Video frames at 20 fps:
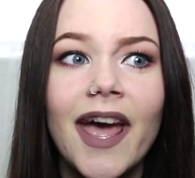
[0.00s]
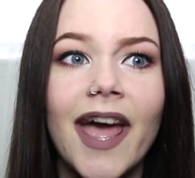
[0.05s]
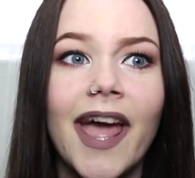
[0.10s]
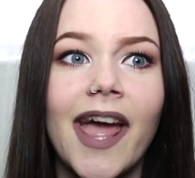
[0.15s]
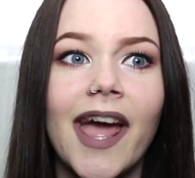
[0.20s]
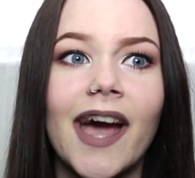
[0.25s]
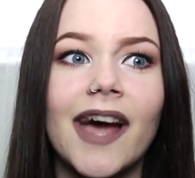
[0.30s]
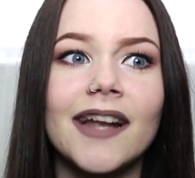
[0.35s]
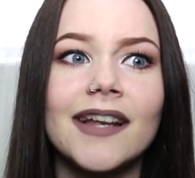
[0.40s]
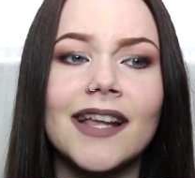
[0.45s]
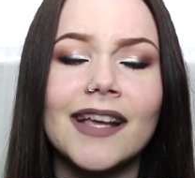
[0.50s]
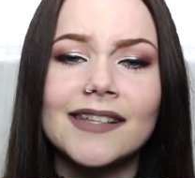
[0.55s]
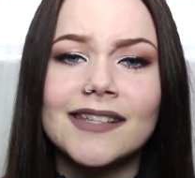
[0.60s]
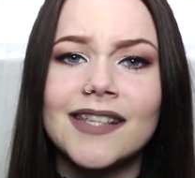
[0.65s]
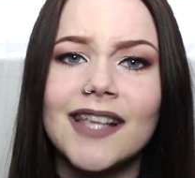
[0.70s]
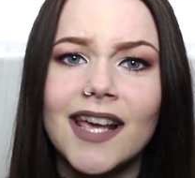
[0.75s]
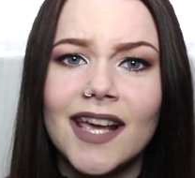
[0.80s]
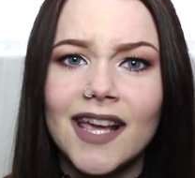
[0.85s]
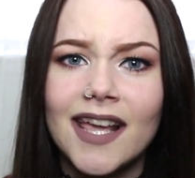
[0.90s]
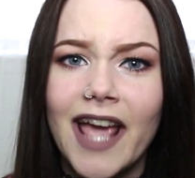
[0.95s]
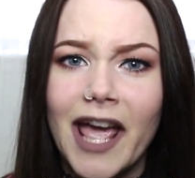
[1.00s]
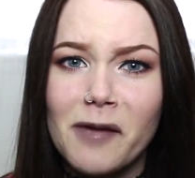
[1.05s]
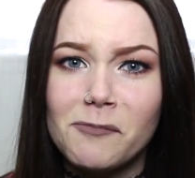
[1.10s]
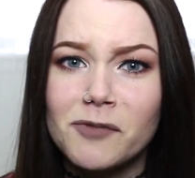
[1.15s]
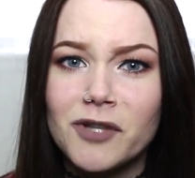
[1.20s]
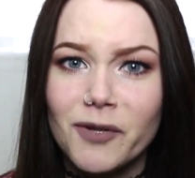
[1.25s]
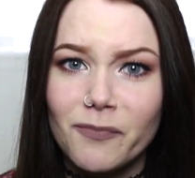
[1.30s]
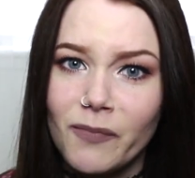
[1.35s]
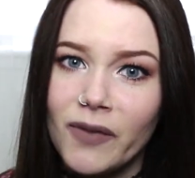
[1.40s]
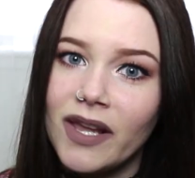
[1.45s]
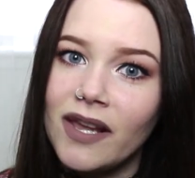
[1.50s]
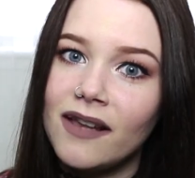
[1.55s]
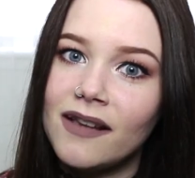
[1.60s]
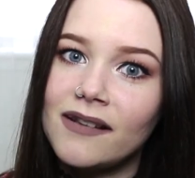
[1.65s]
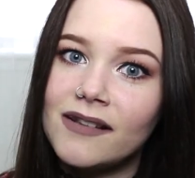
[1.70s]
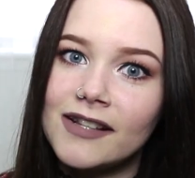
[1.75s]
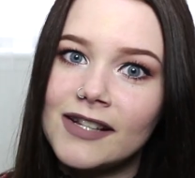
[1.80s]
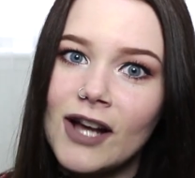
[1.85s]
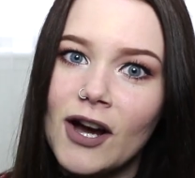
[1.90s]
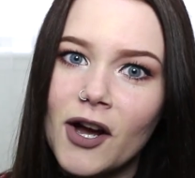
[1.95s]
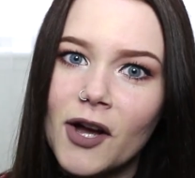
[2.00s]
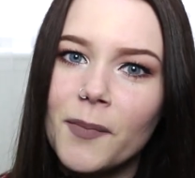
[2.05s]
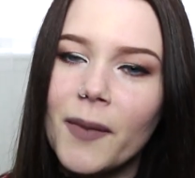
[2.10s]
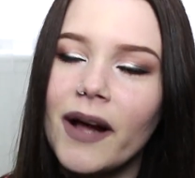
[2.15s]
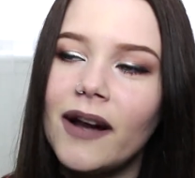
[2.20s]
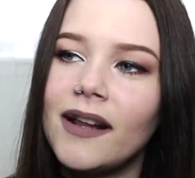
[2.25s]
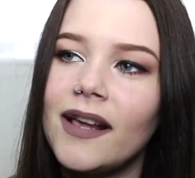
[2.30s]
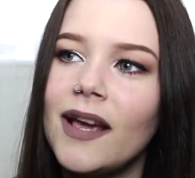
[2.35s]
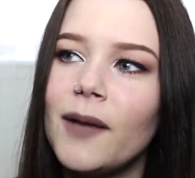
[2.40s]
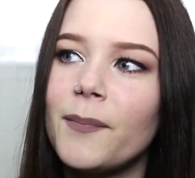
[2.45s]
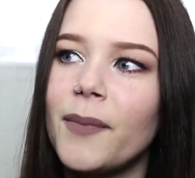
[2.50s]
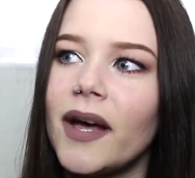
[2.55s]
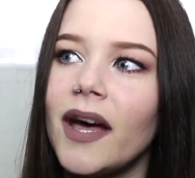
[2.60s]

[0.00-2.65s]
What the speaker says: And yes, they came to me to talk about it,